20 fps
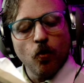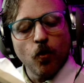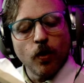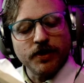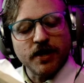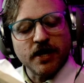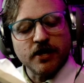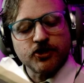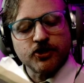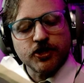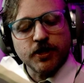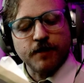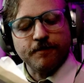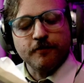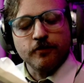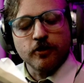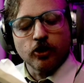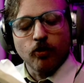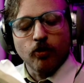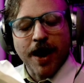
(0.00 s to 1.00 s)
when they
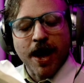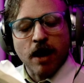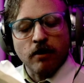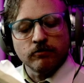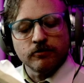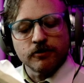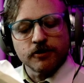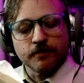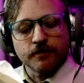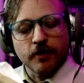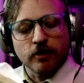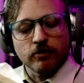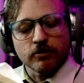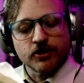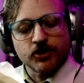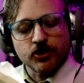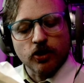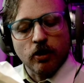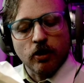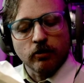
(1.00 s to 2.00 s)
shift the grounds of their
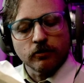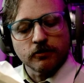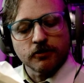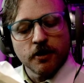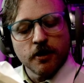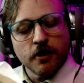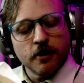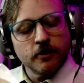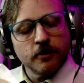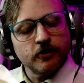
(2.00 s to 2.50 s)
assault